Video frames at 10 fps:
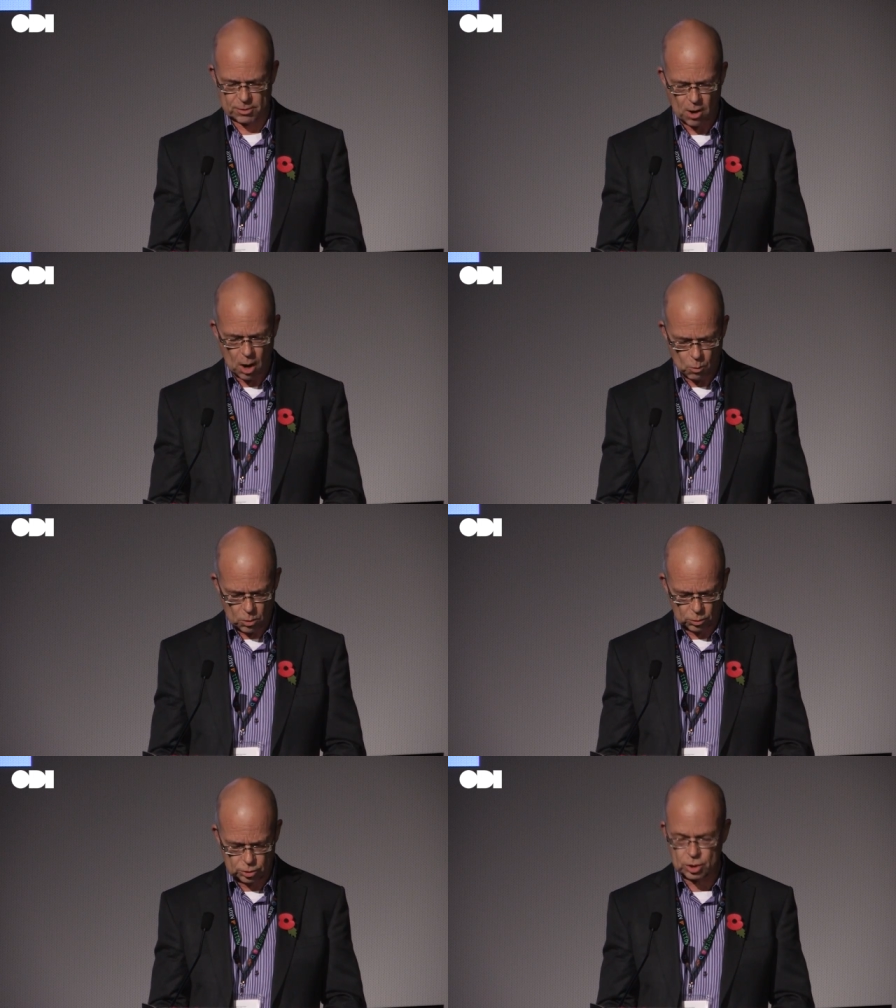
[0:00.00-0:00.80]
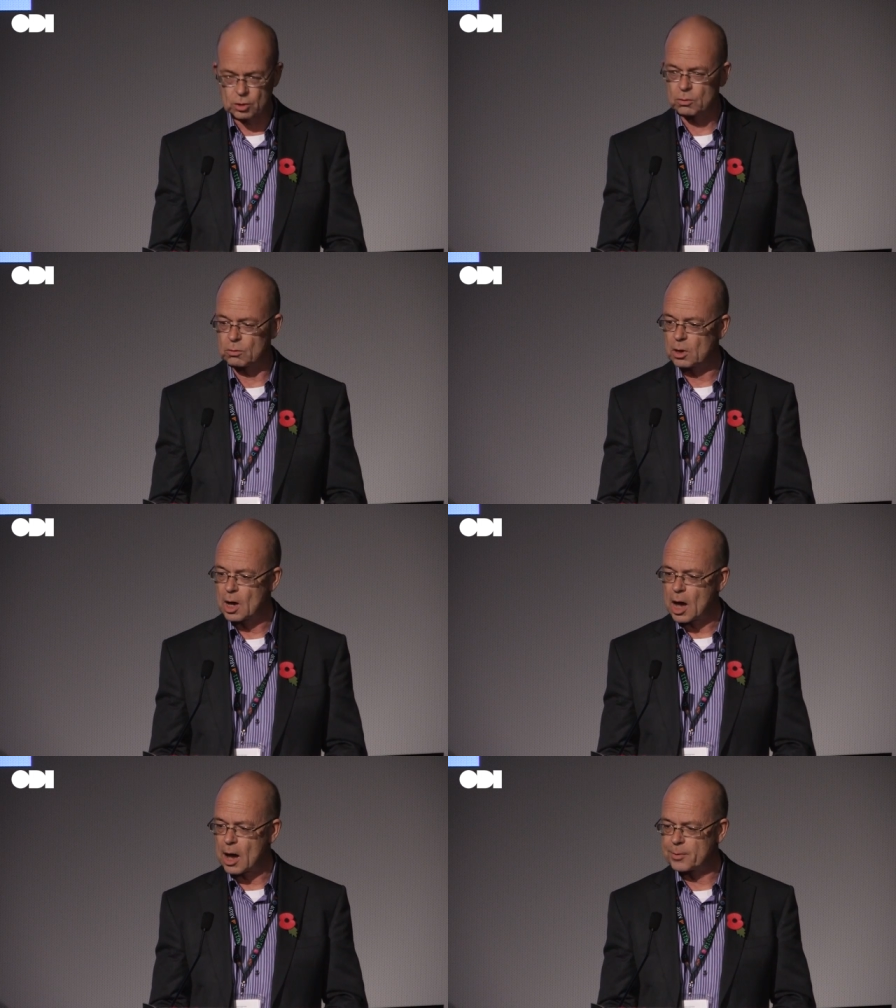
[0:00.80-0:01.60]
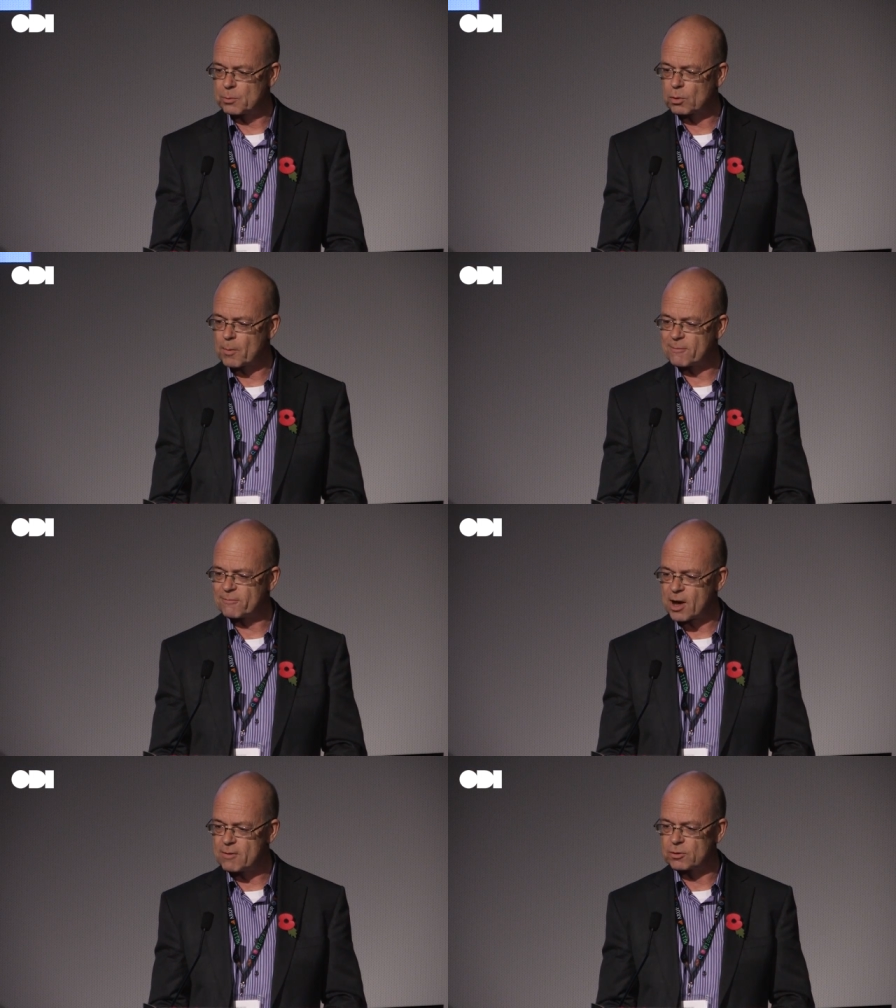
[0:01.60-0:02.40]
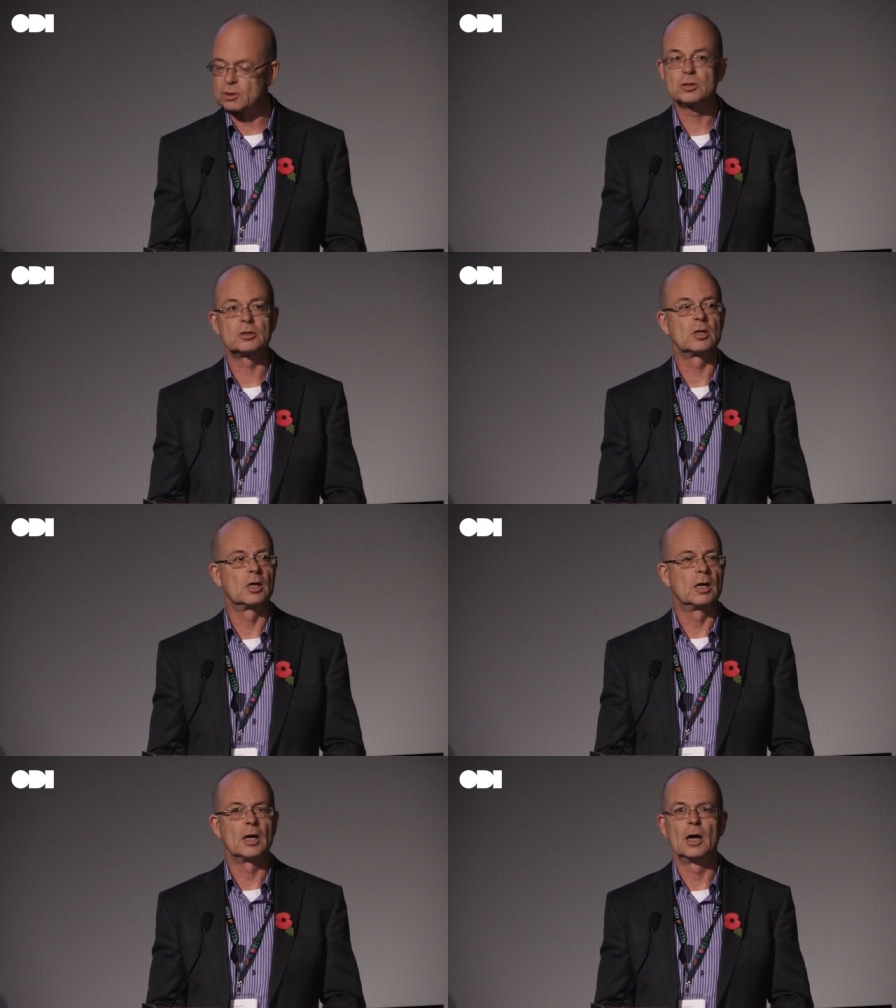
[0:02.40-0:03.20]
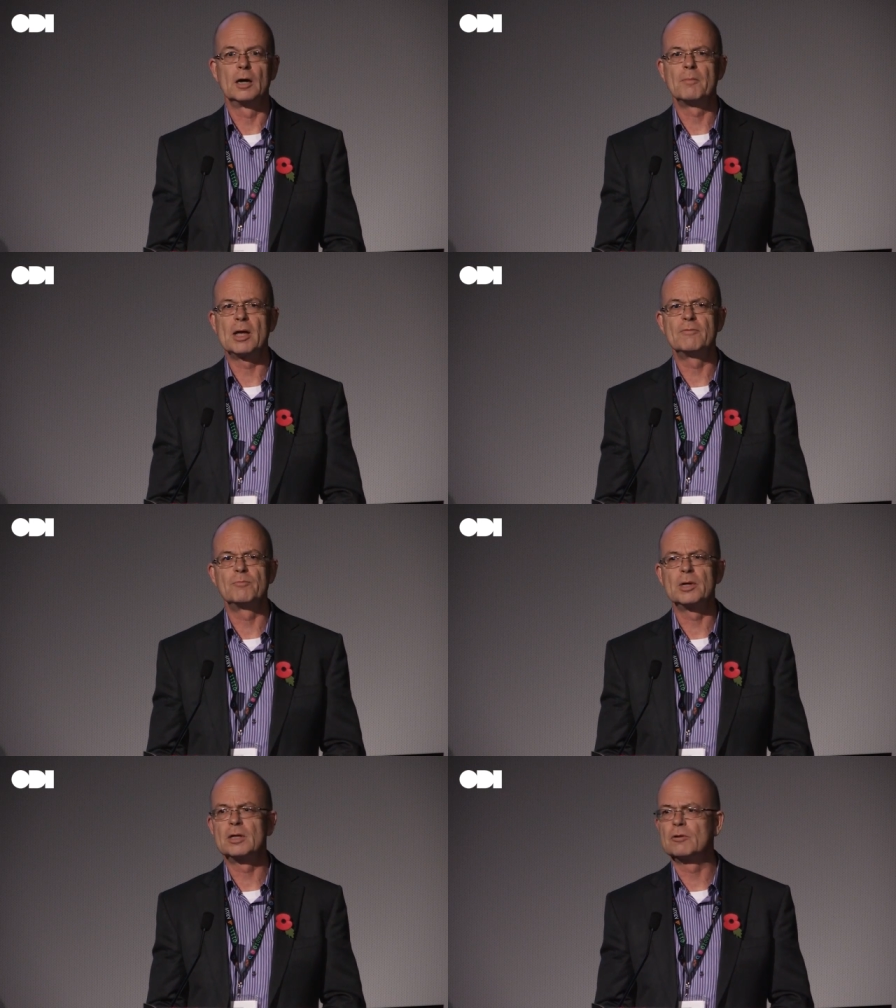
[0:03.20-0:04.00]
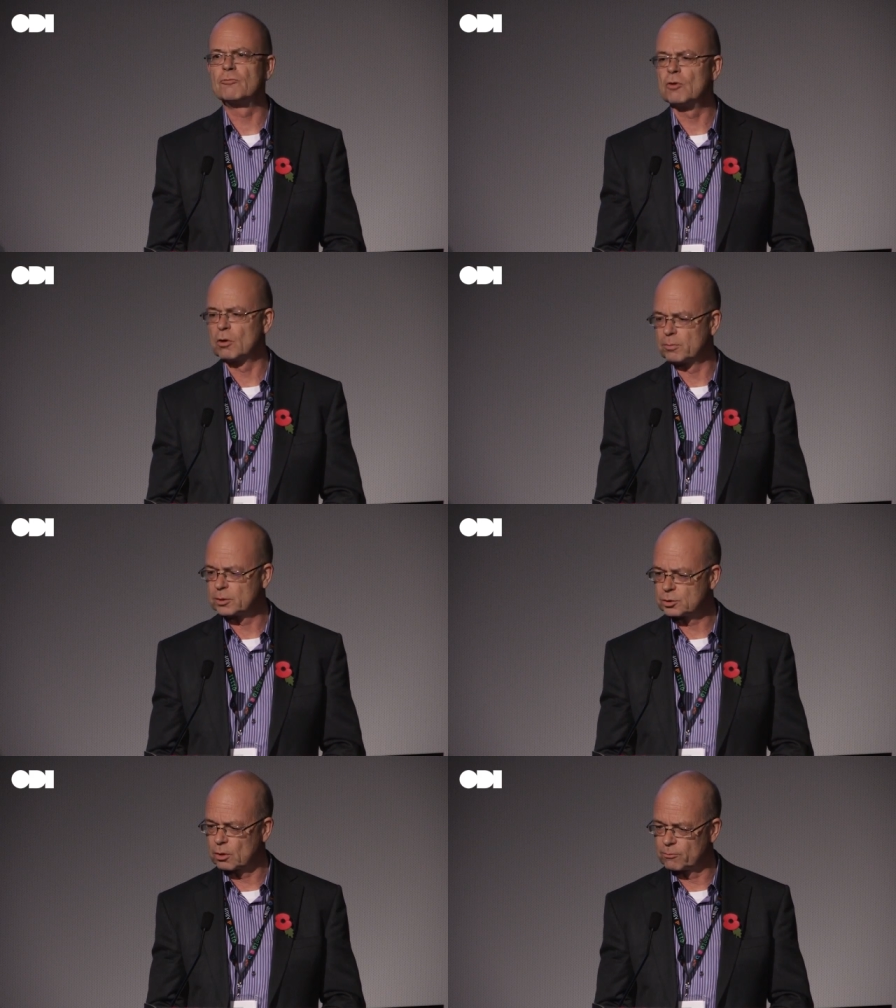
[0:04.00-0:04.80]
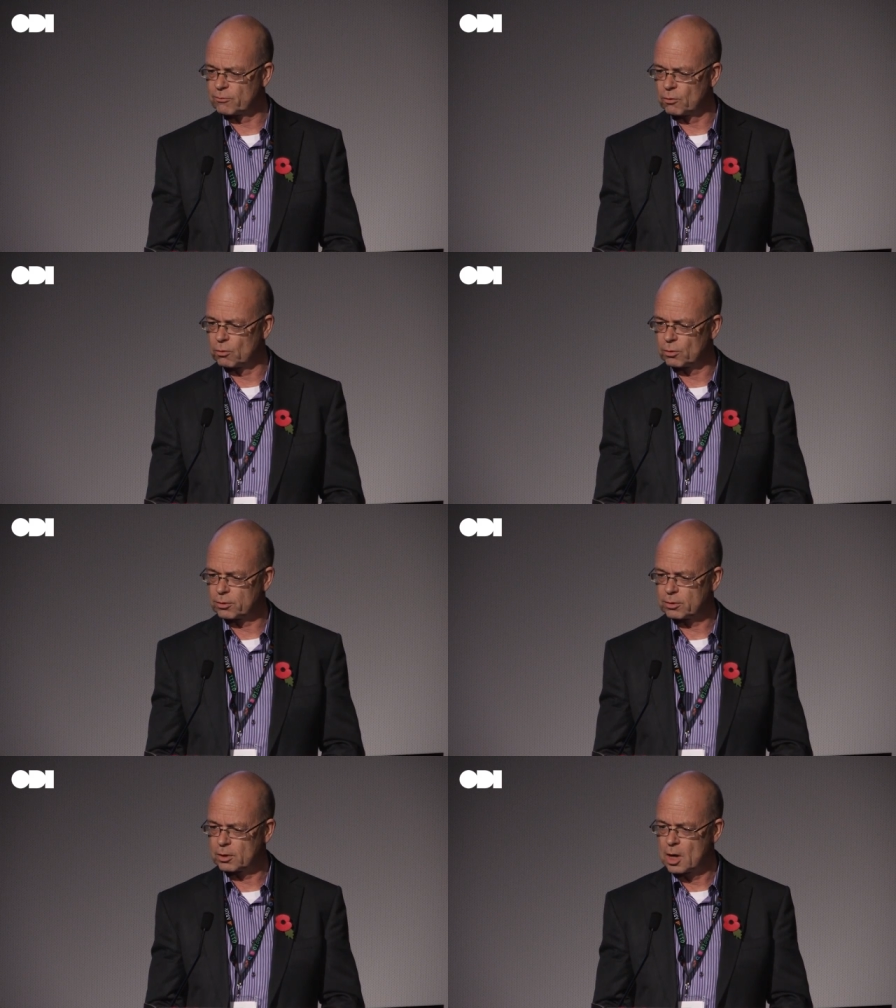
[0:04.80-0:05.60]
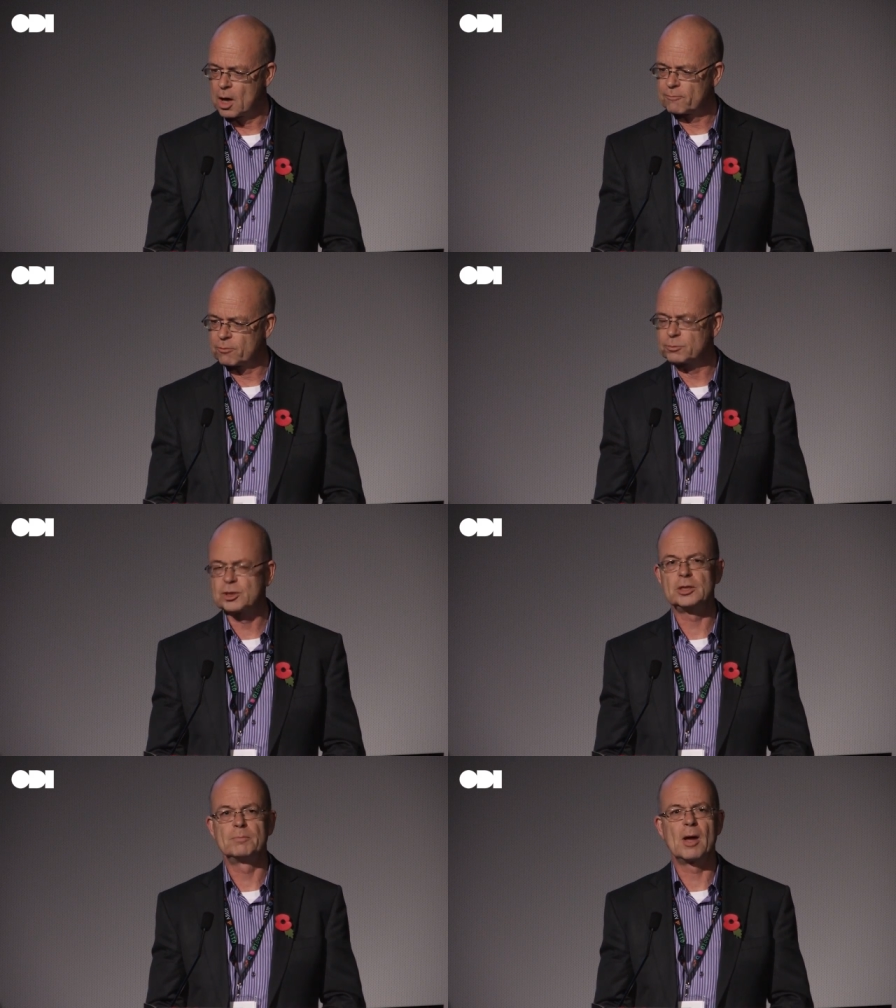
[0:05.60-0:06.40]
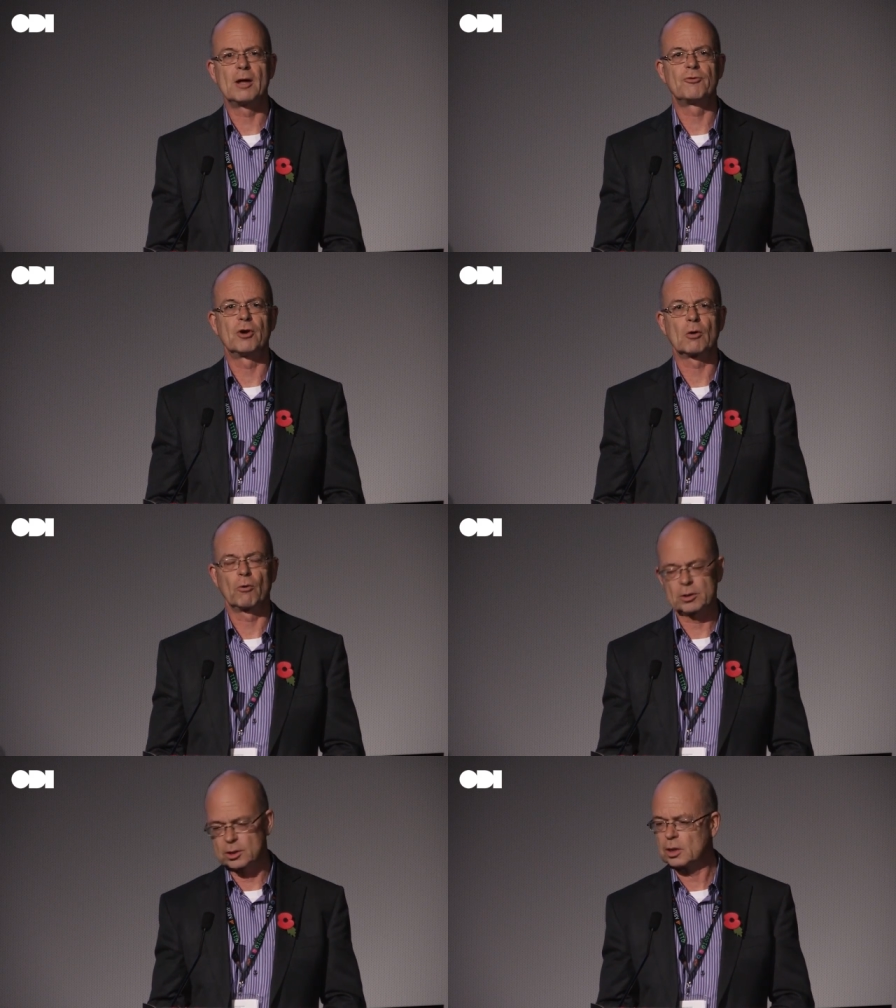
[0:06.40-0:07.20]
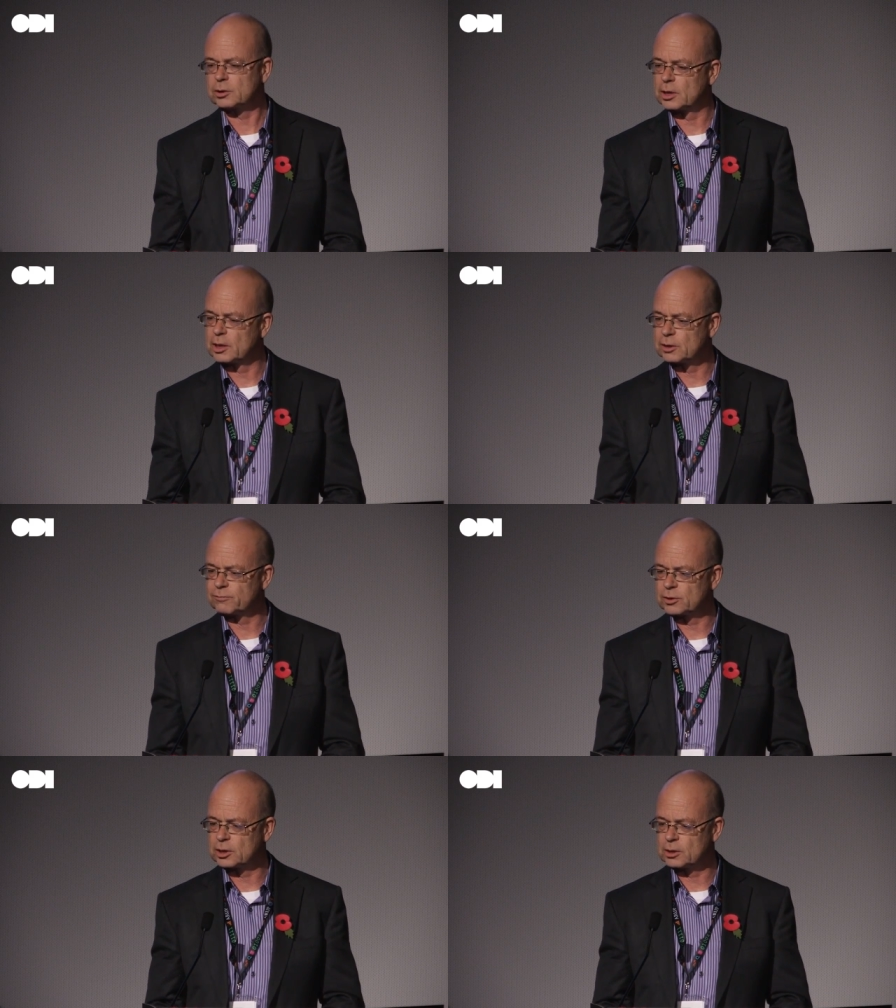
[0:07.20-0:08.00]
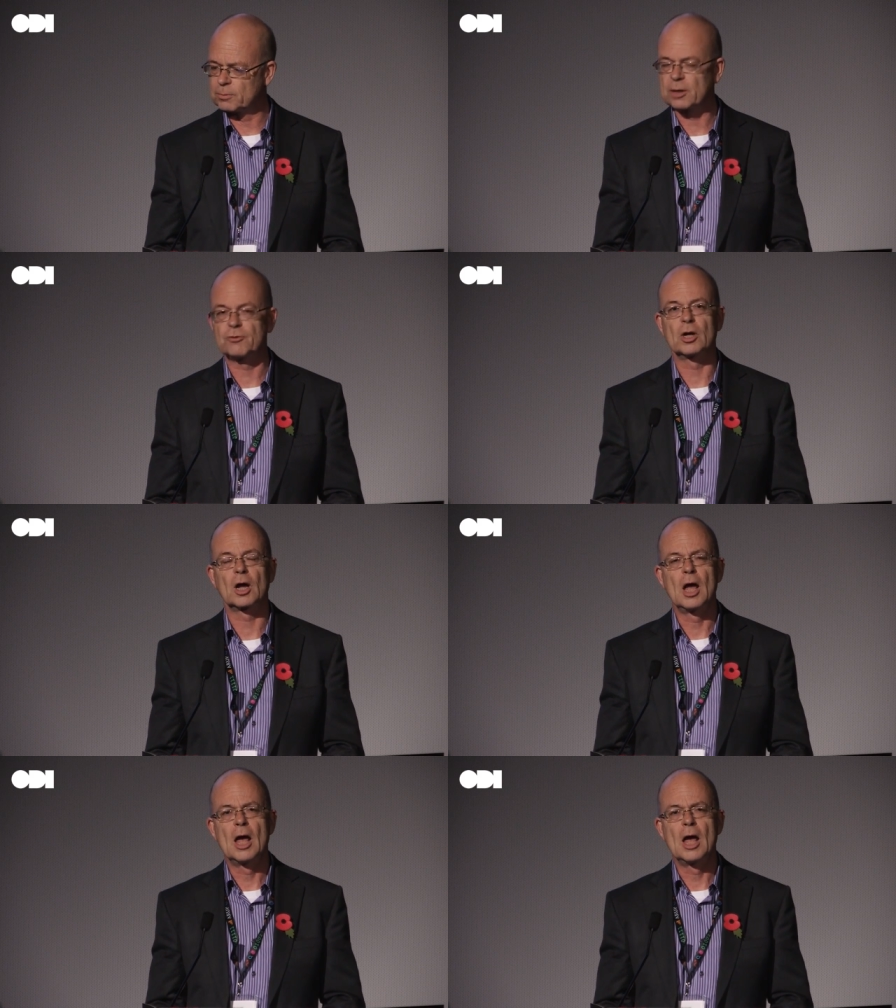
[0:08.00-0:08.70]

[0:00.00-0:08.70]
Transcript: There are one or two. I mean, one of my favorites may even be in the room. It's Tom Forth from City Metric, or I did this for City Metric.